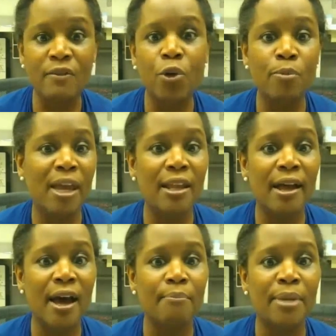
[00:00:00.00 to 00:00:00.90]
So even though
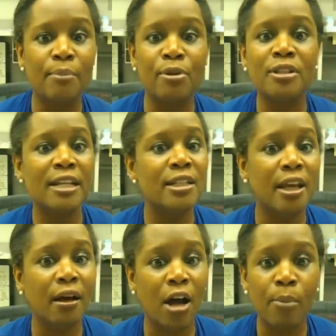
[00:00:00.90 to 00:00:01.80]
you may not be
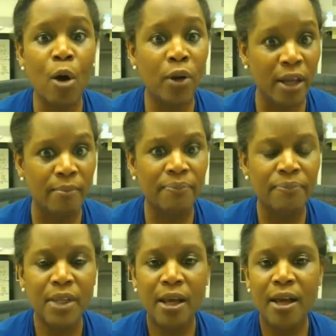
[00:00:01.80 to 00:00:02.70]
presenting on a podium,